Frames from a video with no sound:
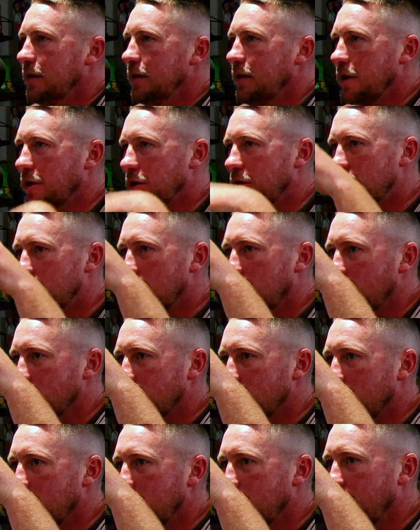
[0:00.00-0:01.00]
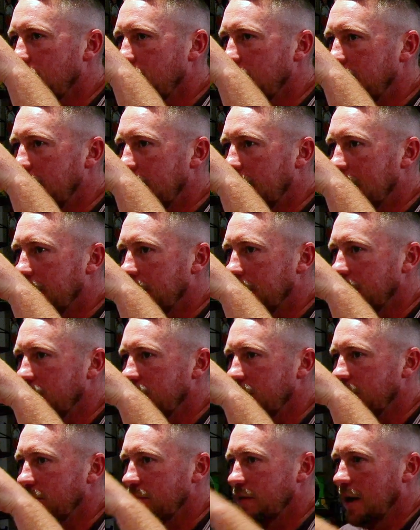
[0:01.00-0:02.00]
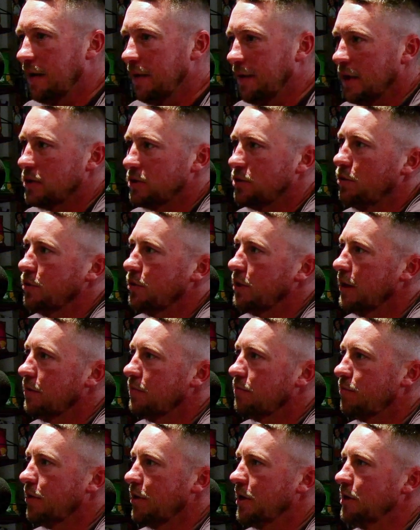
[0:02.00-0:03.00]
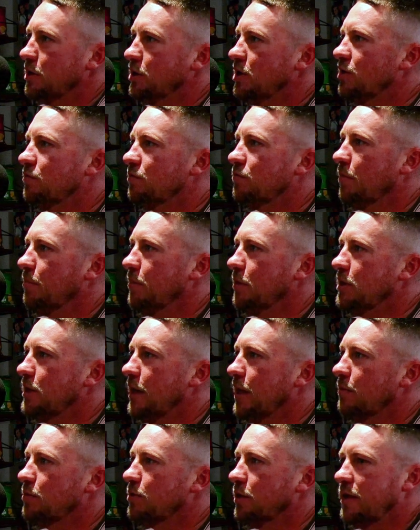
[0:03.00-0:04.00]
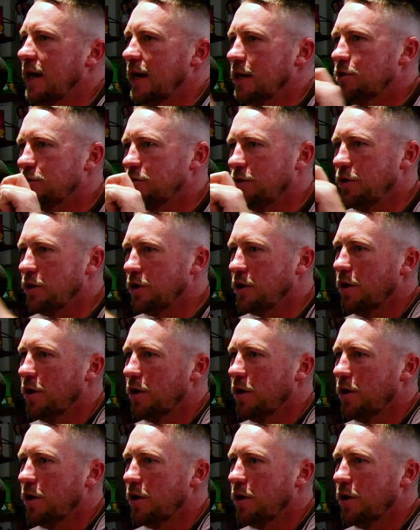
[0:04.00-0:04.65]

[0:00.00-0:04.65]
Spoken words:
and you'd sort of just lower it down and you think, right, that's took it 3 inches from my tip. So the next trip you